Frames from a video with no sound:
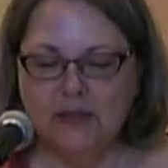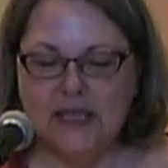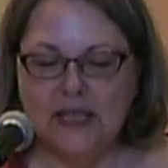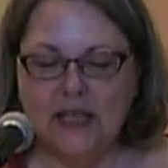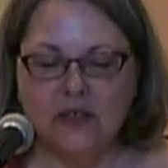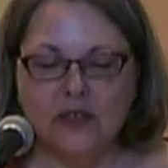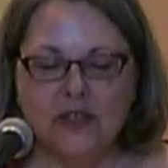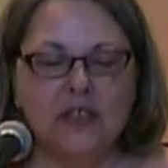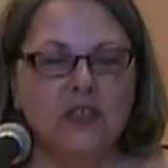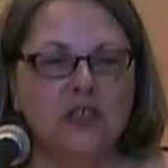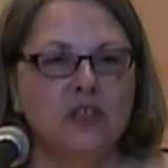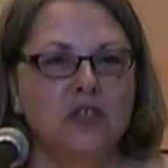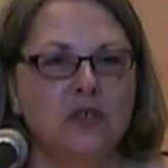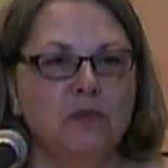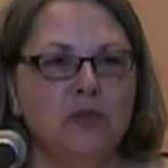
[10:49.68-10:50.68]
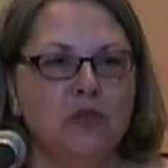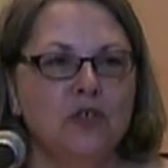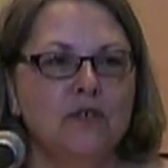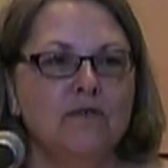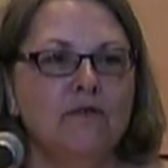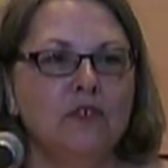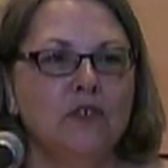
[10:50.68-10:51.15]
sales and
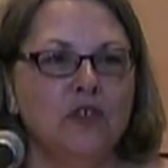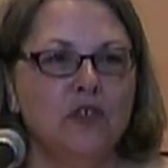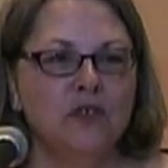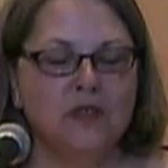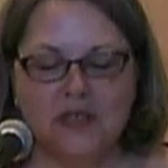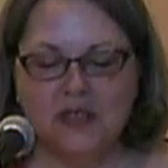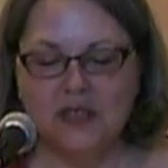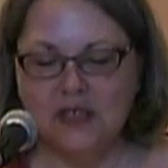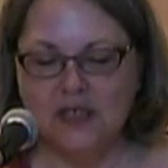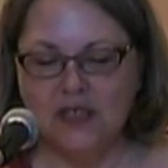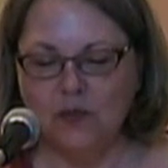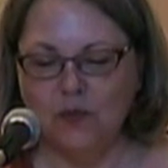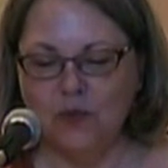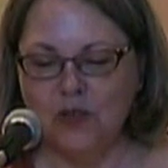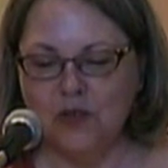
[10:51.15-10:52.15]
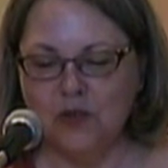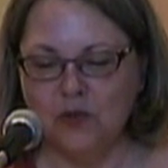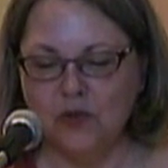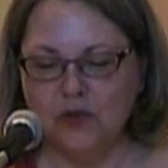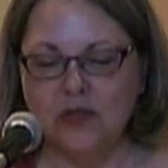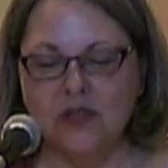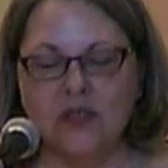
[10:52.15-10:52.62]
distribution for the UCC
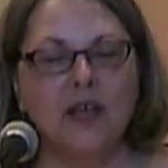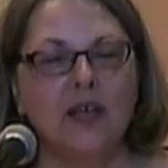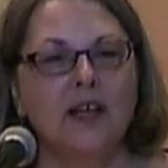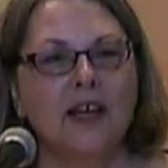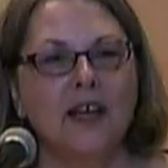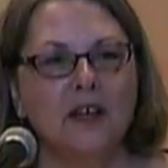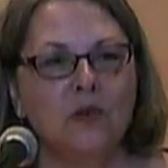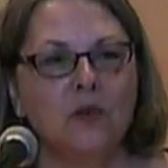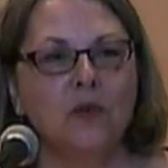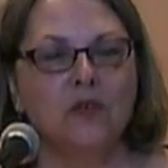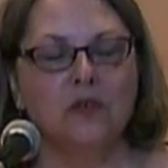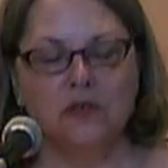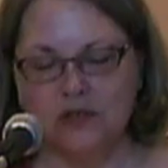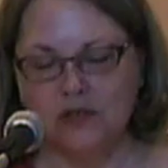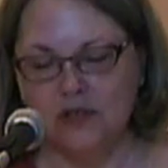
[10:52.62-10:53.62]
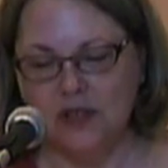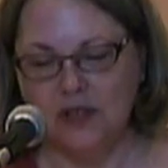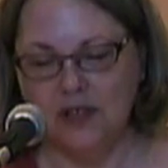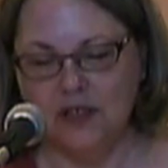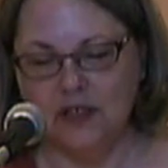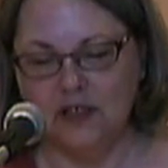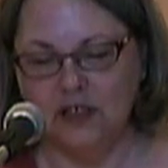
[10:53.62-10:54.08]
resources at headquarters
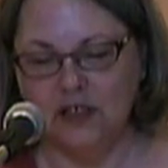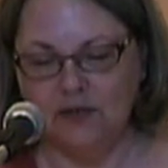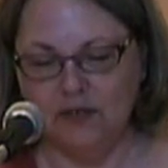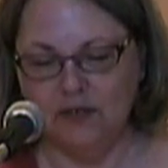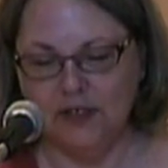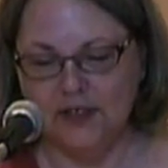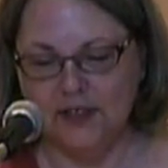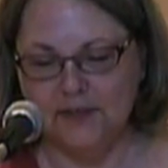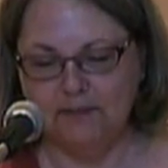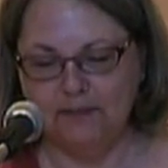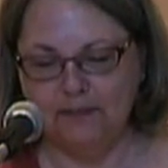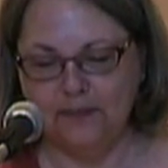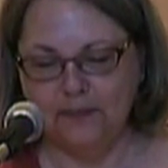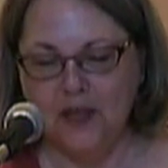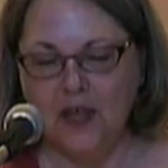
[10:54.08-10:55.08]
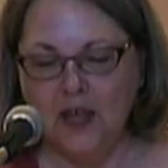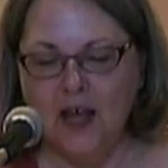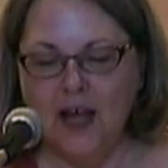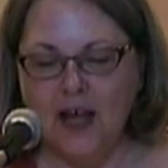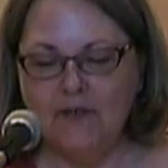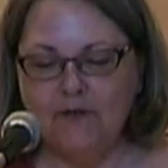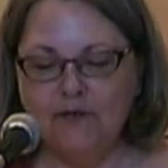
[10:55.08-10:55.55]
in Cleveland.
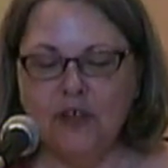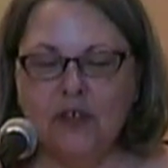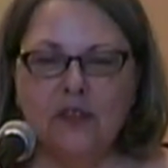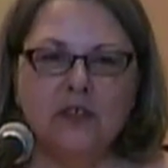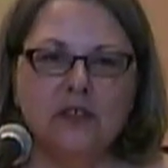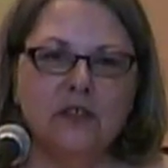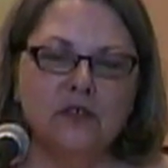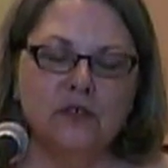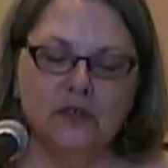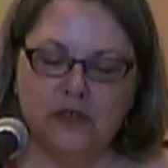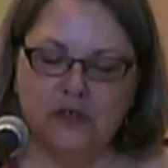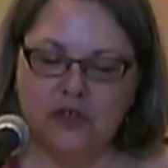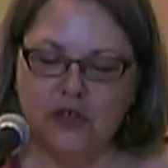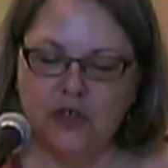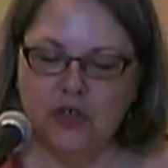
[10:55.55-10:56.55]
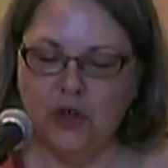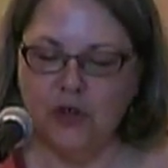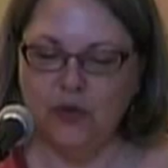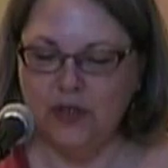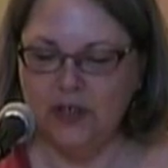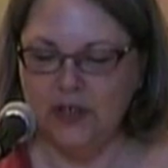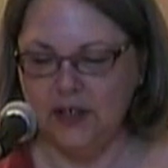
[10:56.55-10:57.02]
I felt this urge to
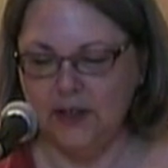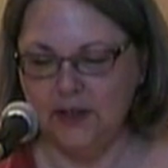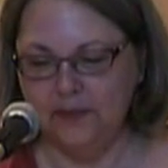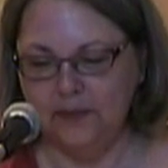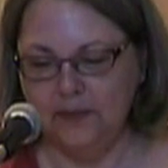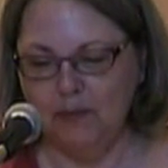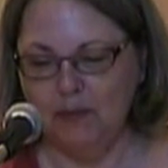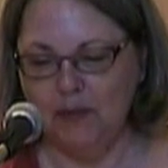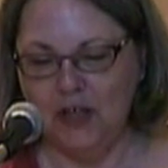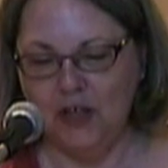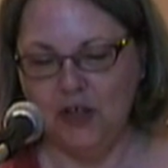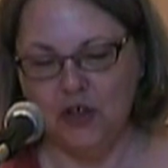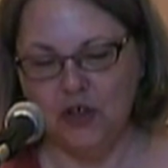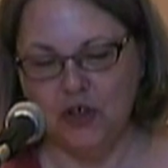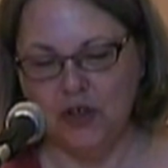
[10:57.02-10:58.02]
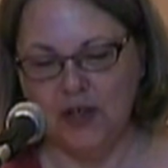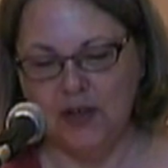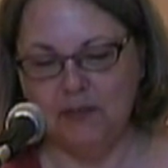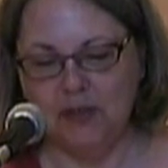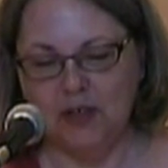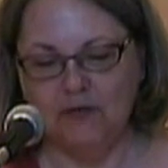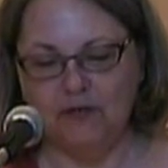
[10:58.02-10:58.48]
go there, meet her,
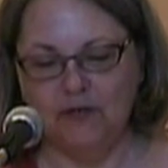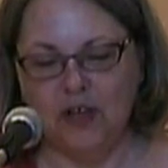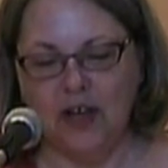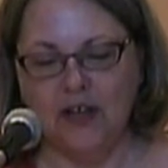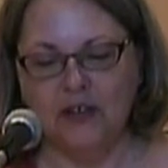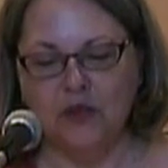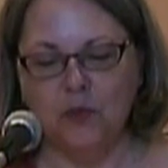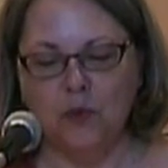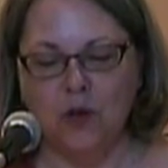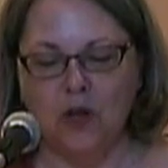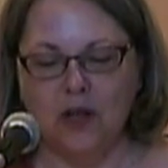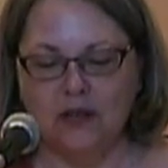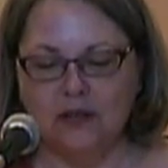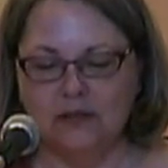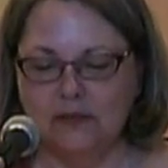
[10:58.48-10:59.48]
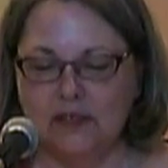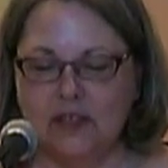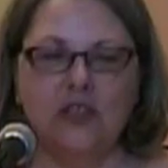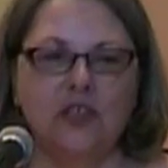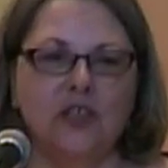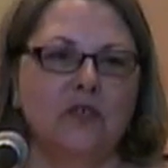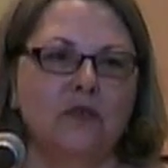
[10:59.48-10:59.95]
and be a fly on the wall
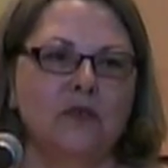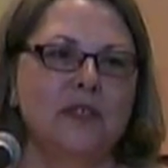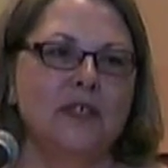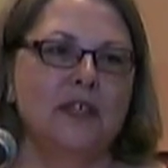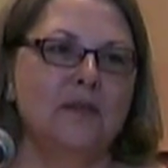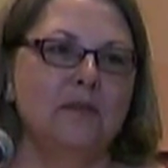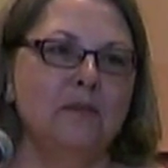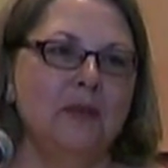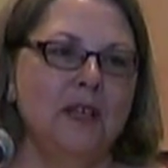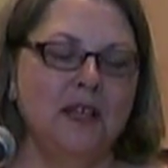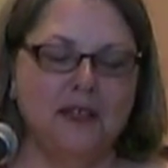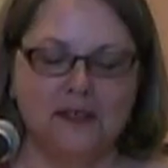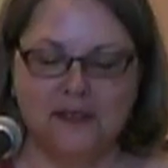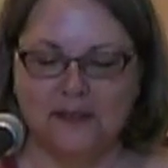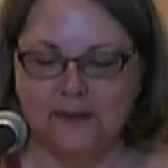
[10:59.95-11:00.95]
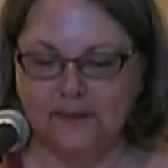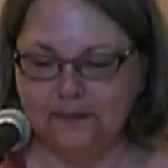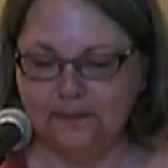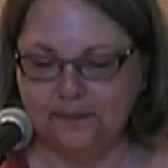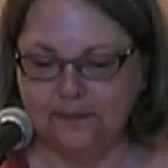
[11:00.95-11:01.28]
at the General Synod meetings.